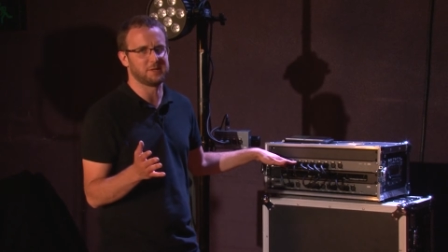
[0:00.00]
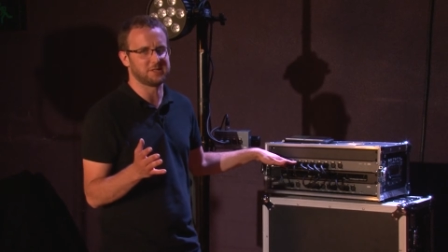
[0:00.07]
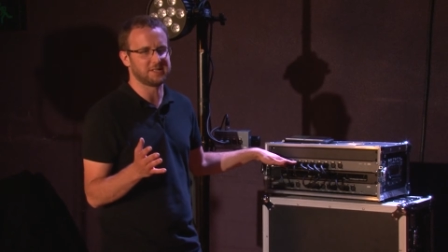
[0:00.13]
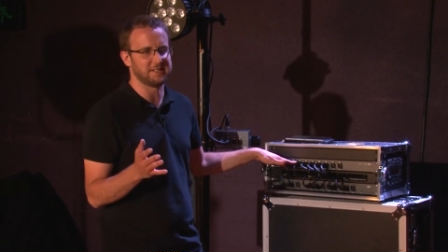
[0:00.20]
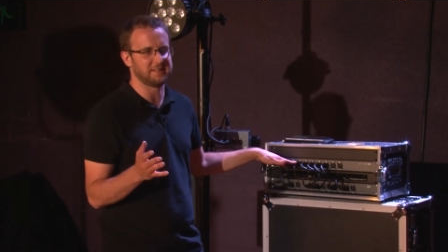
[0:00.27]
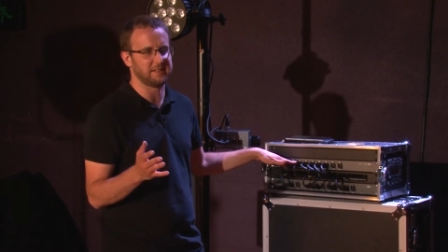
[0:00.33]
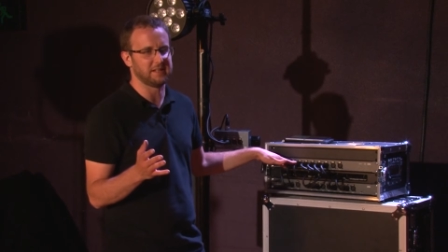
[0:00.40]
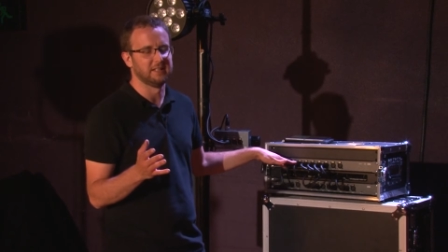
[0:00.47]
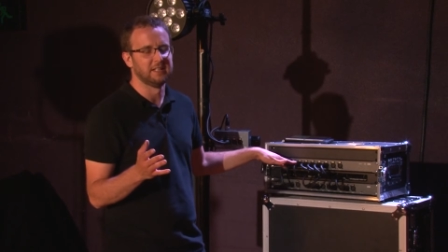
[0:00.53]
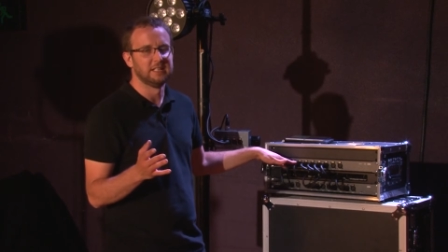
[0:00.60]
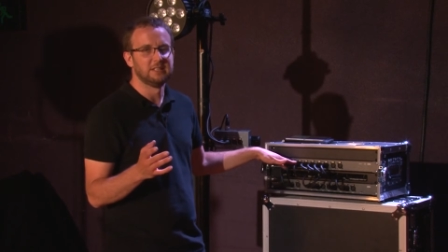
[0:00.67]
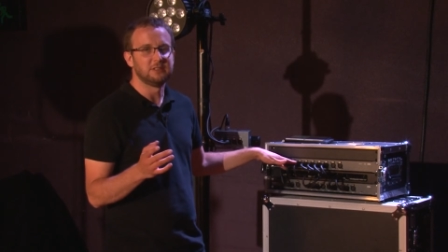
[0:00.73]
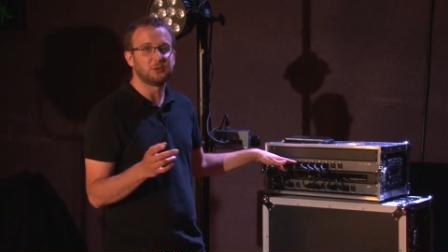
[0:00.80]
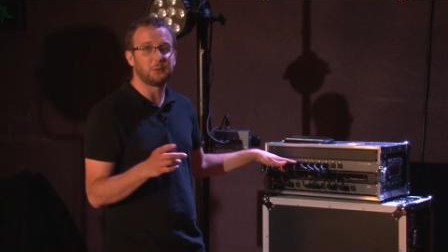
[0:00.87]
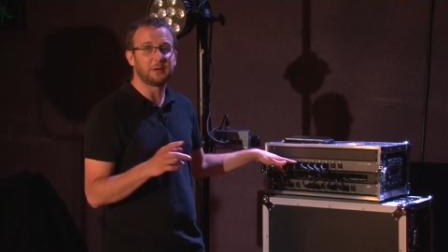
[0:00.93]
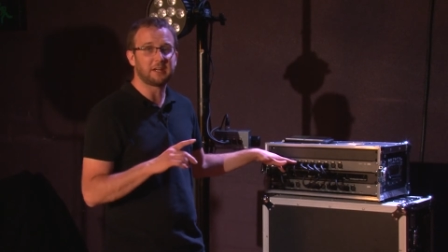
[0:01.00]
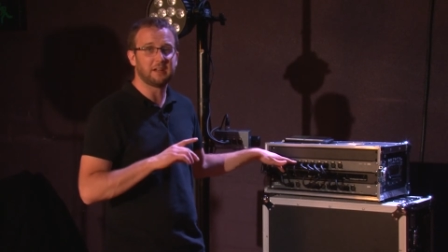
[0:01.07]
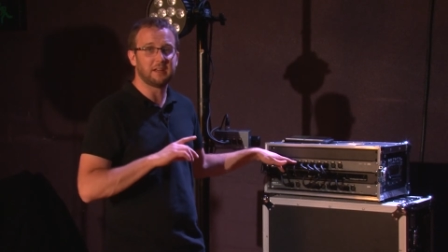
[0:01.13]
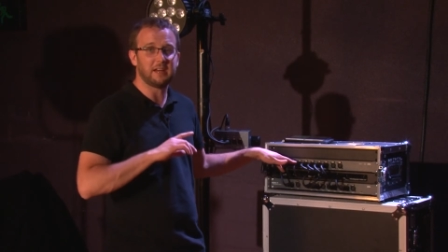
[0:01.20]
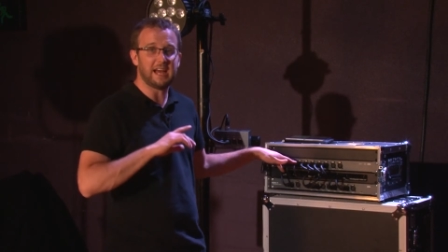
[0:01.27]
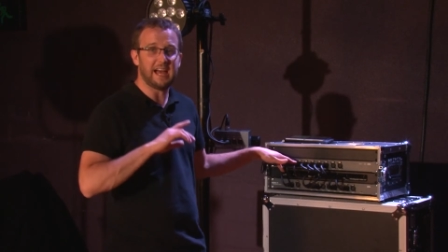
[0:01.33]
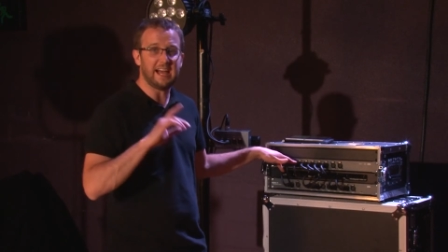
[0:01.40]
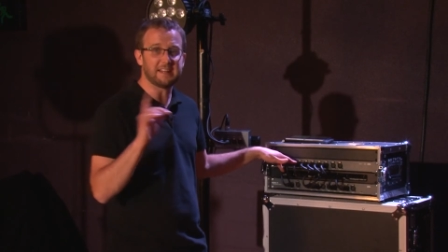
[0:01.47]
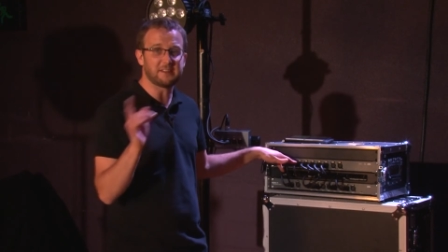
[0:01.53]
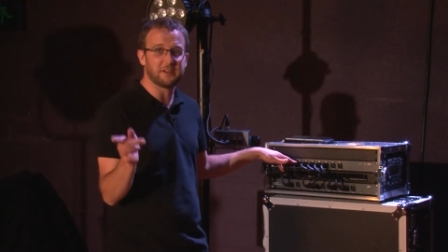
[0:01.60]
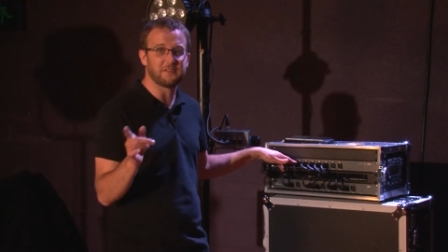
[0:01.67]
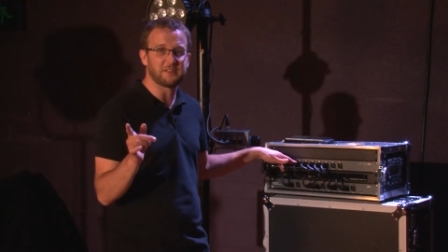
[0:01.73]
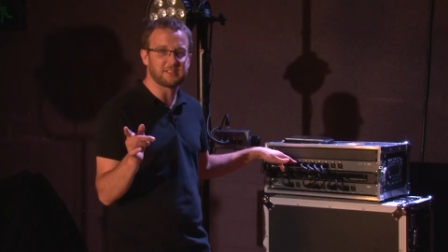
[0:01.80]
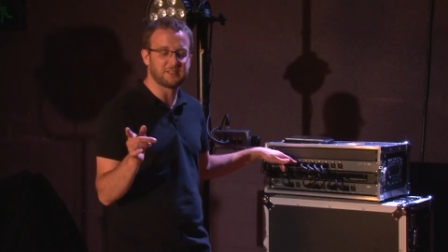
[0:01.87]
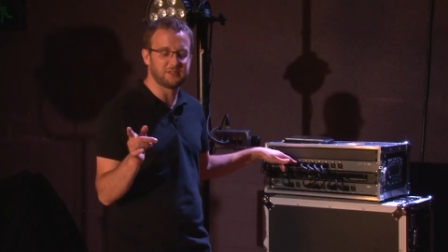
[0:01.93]
much easier. So we're going to head
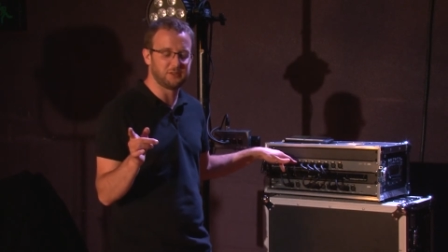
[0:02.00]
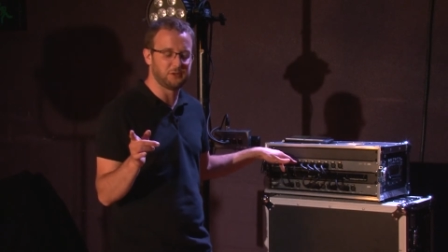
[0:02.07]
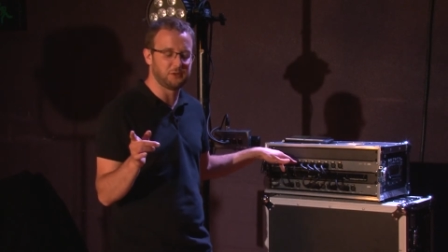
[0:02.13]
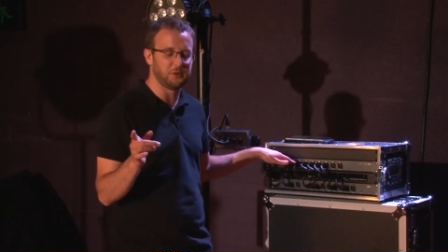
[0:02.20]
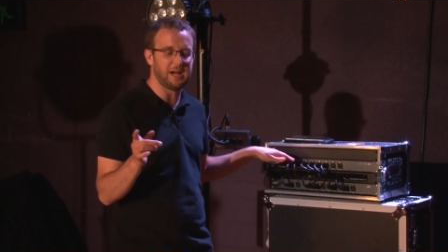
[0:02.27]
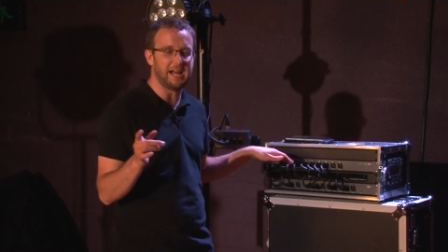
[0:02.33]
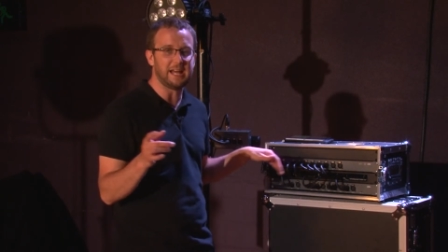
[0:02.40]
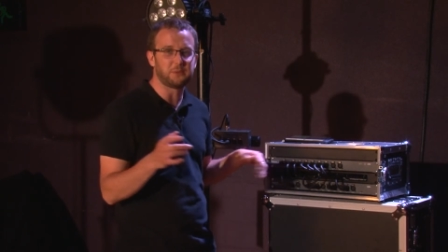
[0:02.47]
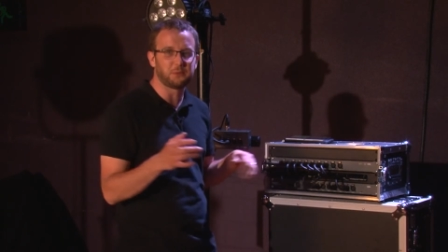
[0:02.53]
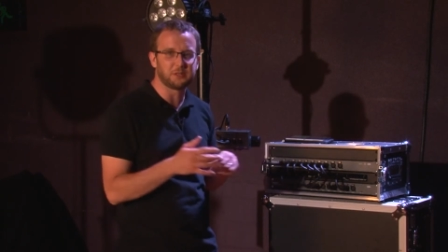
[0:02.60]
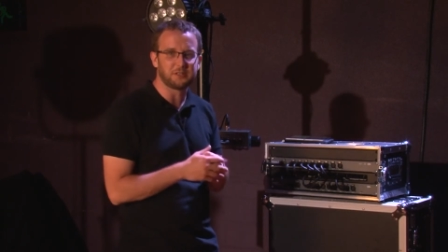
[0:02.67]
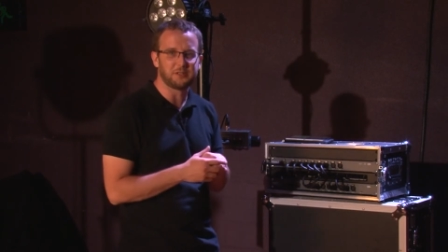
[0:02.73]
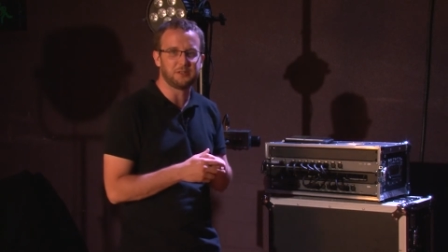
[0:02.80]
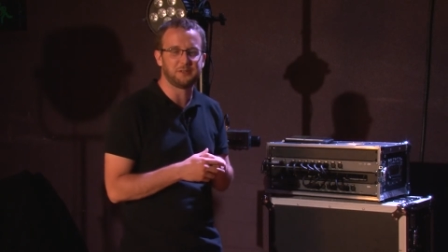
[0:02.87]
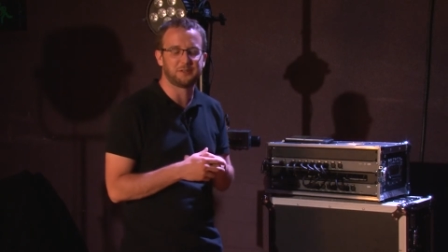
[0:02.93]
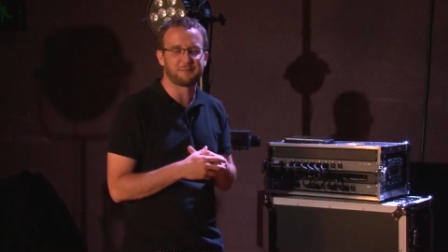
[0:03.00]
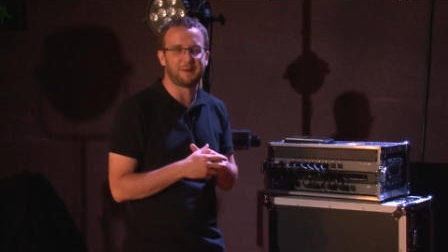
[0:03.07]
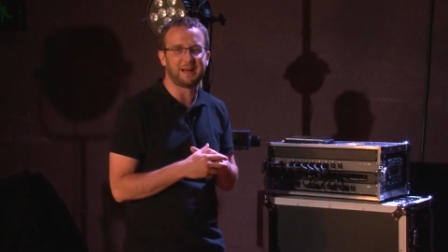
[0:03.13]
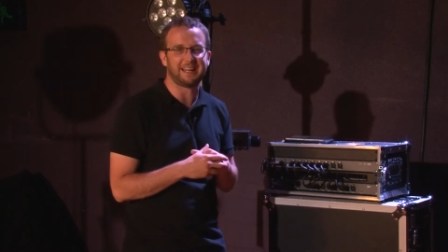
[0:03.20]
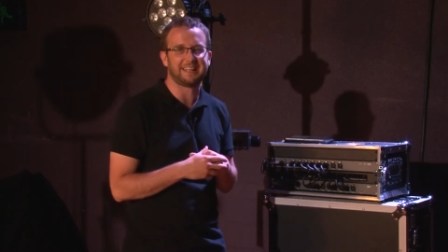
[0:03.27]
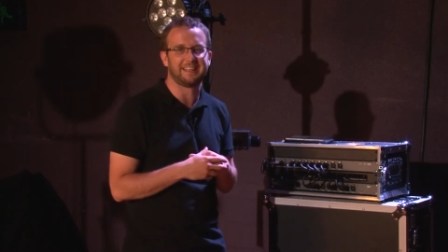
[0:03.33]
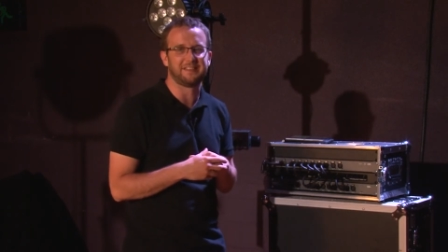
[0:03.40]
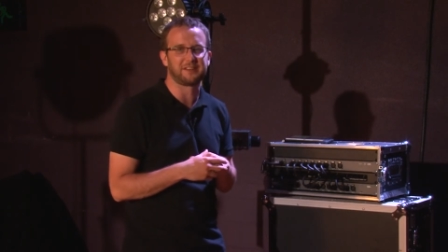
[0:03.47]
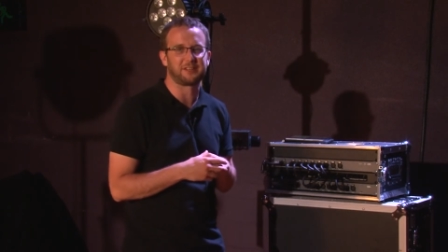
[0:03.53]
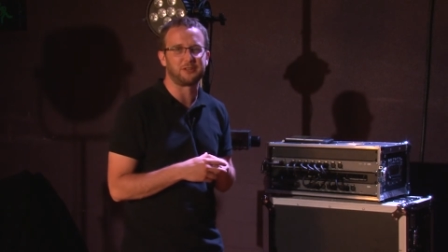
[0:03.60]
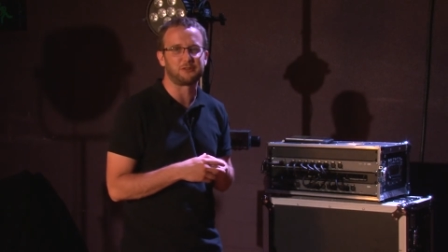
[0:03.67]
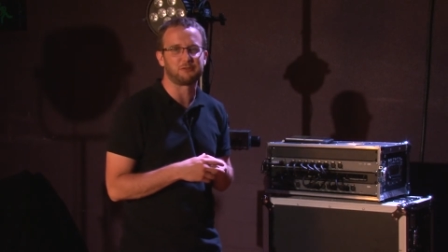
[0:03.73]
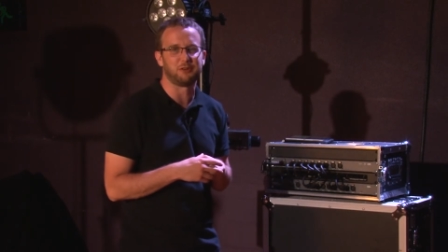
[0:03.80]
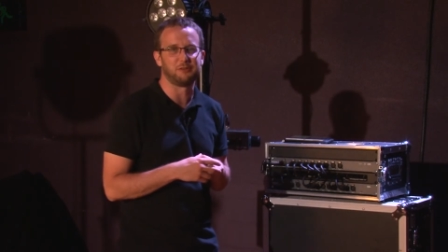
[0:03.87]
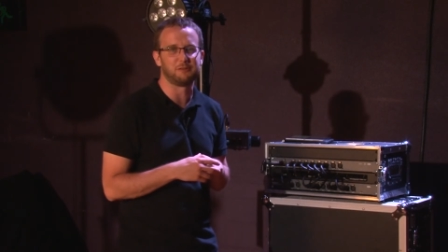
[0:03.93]
over to Edward, who's back in the
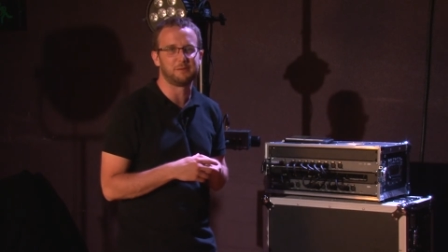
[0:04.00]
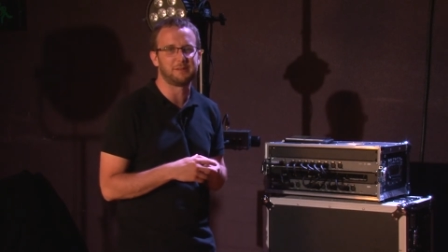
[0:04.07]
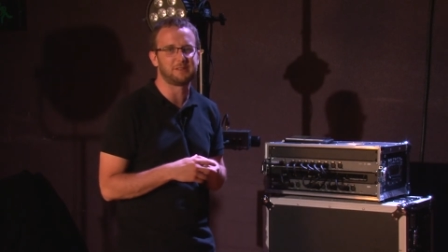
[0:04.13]
control room.